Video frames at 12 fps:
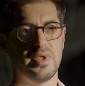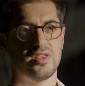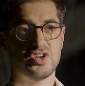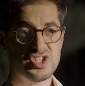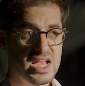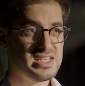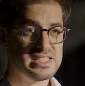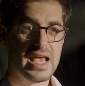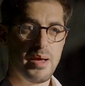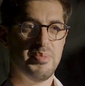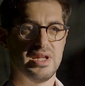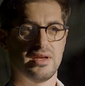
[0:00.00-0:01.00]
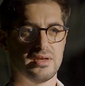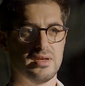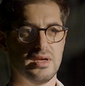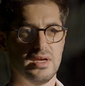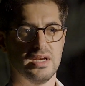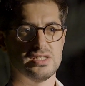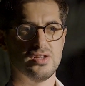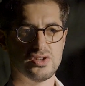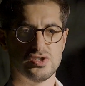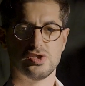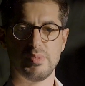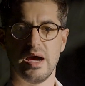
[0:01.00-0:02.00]
The change is happening. It's not
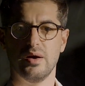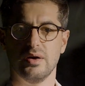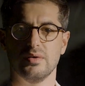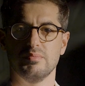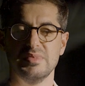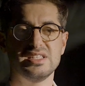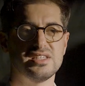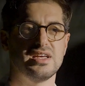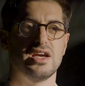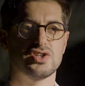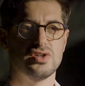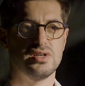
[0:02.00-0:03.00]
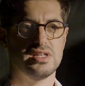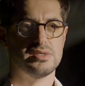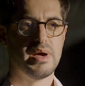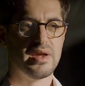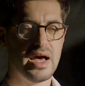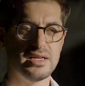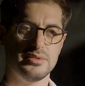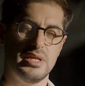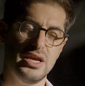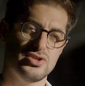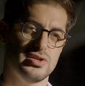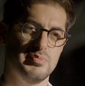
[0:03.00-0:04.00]
just about mitigation, it's about
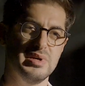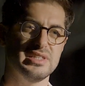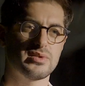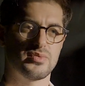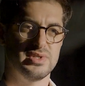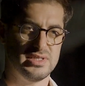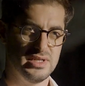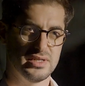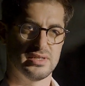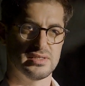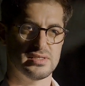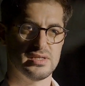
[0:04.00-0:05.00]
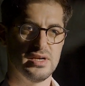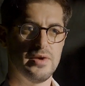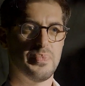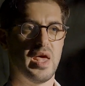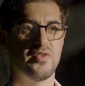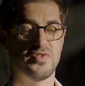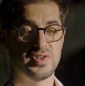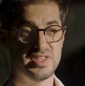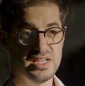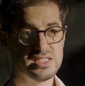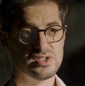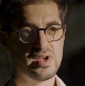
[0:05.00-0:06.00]
adaptation, building resilience. And for
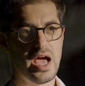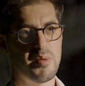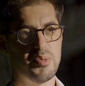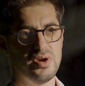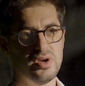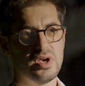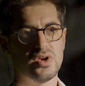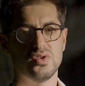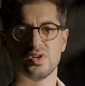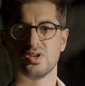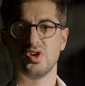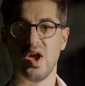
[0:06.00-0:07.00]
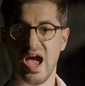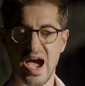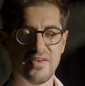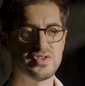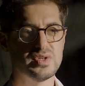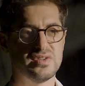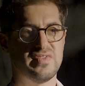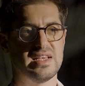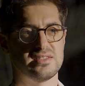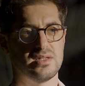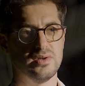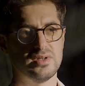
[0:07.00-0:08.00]
this to happen, you, you have to
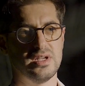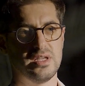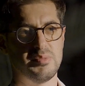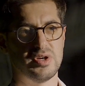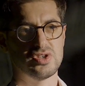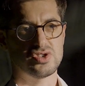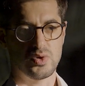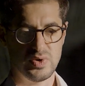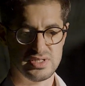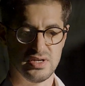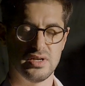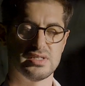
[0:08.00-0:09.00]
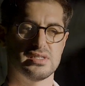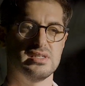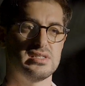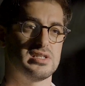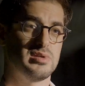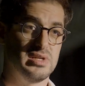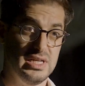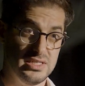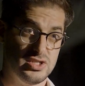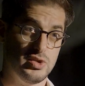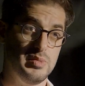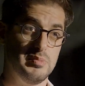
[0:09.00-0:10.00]
invest locally because the resilience needs,
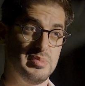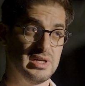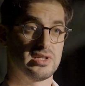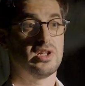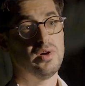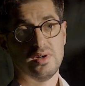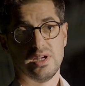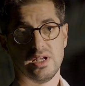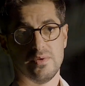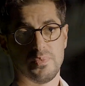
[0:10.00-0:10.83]
needs to be built locally.